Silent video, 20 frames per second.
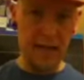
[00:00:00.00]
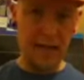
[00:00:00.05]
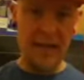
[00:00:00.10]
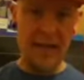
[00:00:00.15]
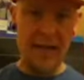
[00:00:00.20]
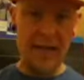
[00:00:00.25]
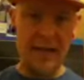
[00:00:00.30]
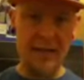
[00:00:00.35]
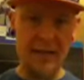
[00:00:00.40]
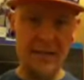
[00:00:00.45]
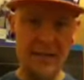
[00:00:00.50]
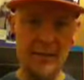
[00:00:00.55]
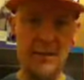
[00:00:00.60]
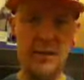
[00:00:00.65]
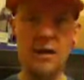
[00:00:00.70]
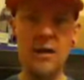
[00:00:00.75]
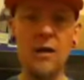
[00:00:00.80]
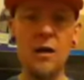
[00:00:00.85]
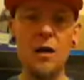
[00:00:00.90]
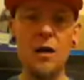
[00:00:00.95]
and
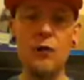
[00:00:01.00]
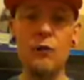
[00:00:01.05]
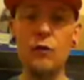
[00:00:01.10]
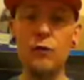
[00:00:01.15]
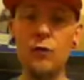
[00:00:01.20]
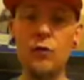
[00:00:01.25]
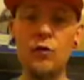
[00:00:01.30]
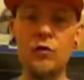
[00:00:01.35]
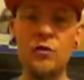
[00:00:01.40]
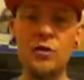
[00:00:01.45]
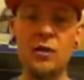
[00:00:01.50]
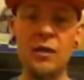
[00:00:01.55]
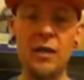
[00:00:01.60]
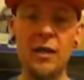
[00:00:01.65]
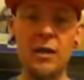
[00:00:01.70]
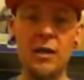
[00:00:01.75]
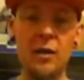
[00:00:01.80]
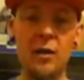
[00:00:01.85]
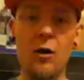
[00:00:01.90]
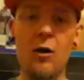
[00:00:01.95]

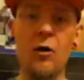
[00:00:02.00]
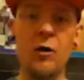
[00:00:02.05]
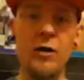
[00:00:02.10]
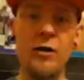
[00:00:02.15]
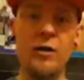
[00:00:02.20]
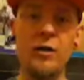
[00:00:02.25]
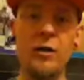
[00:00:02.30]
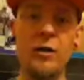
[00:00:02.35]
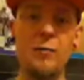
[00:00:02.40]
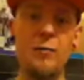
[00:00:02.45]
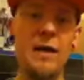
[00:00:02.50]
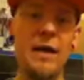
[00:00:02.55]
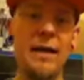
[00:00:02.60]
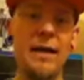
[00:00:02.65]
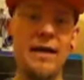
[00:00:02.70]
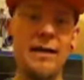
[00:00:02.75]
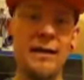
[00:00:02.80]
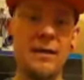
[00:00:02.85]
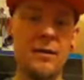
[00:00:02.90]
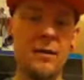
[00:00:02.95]
unfortunately I can't
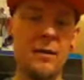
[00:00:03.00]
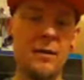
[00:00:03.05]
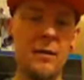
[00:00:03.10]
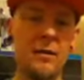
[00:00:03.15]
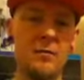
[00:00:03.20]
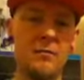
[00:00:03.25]
make it.